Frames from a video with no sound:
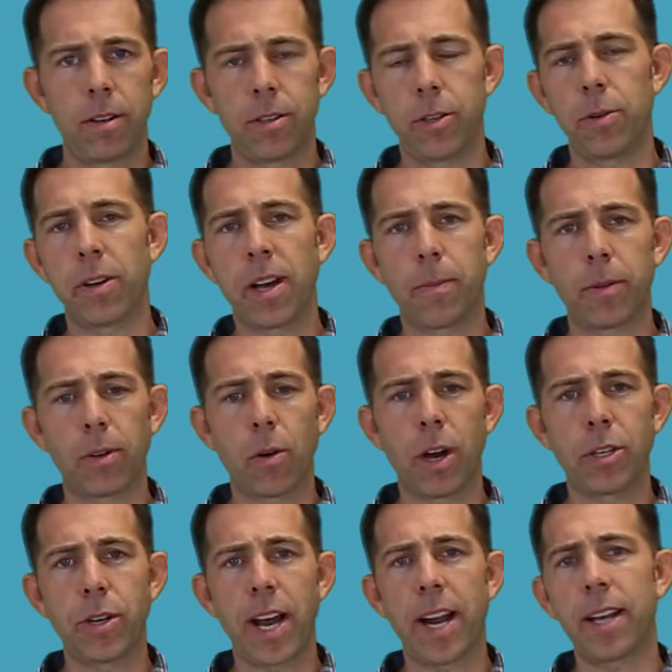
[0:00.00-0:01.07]
do a couple of
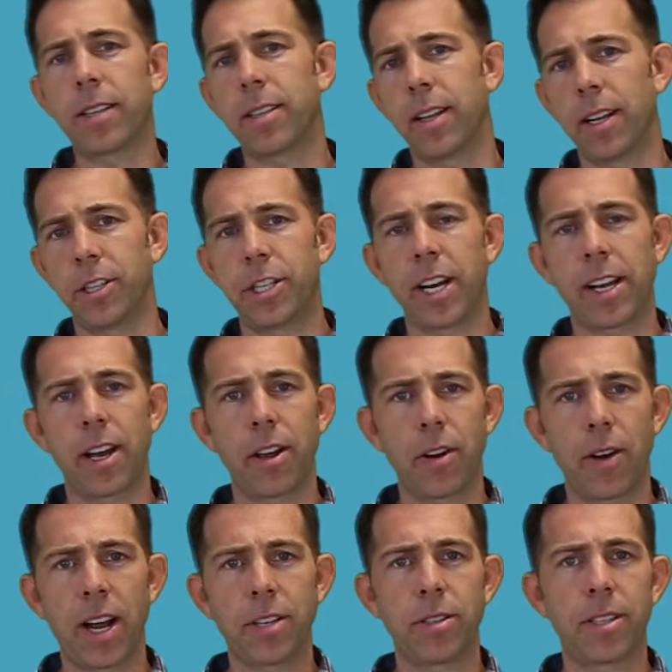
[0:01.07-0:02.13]
quadratics, and then check out
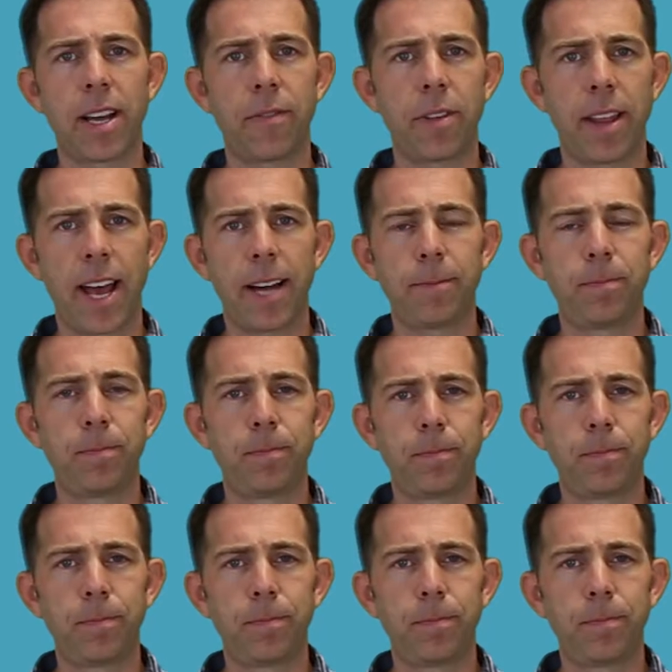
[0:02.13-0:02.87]
your answers after that.